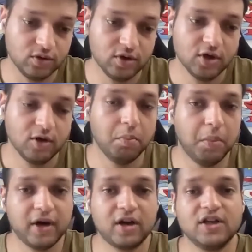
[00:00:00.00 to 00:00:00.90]
no.
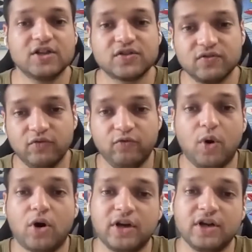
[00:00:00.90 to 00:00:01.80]
But is
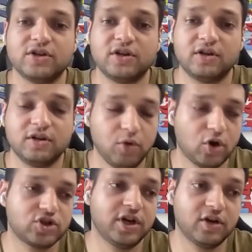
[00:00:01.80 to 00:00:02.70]

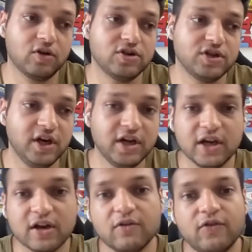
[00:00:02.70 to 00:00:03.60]
blockchain technology
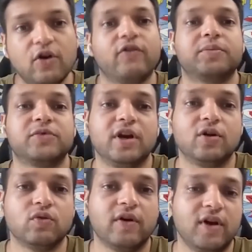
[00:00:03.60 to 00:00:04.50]
integral for
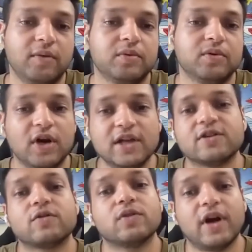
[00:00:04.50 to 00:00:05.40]
Web3 to develop? The
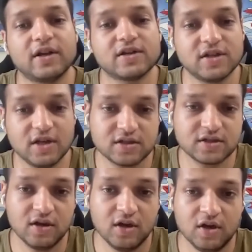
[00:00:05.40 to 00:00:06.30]
answer to that is
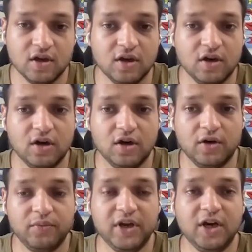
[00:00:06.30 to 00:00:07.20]
yes.
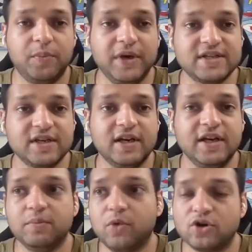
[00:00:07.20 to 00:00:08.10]
It
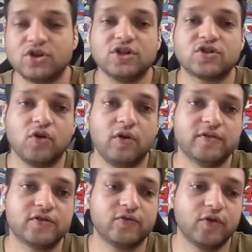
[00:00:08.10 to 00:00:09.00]
basically, blockchain
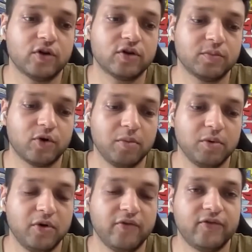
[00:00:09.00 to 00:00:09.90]
solves for the
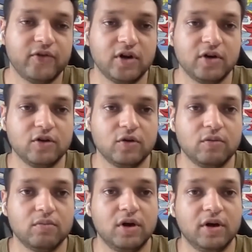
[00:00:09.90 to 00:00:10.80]
problem of, you
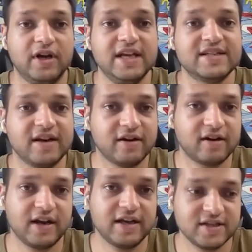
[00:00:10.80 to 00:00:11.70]
know,
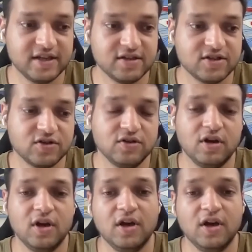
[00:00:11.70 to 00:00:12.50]
decentralization